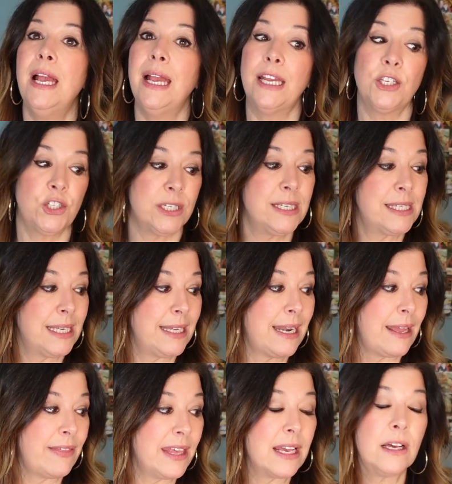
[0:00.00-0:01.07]
And she said,
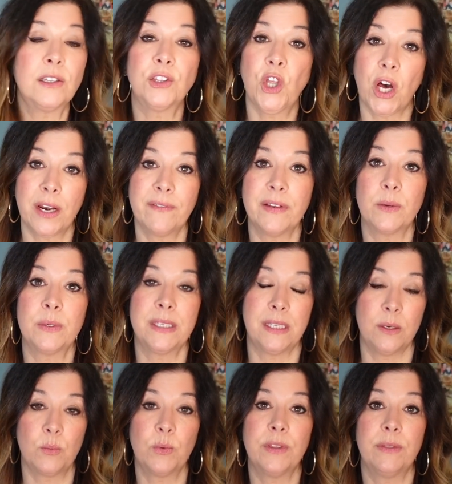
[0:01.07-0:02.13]
I think a lot of it was
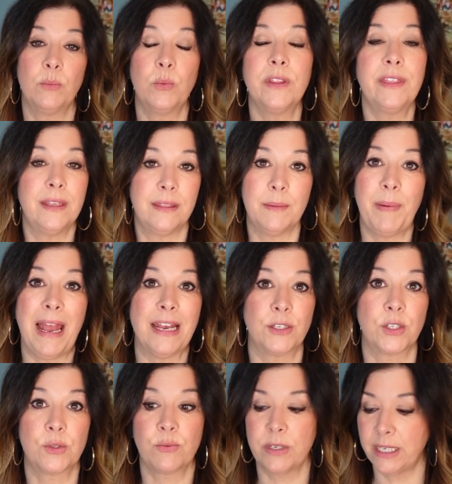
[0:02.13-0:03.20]
in with, within the
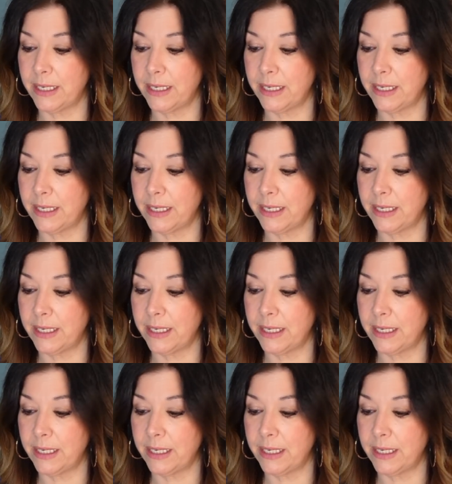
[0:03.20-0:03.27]
past three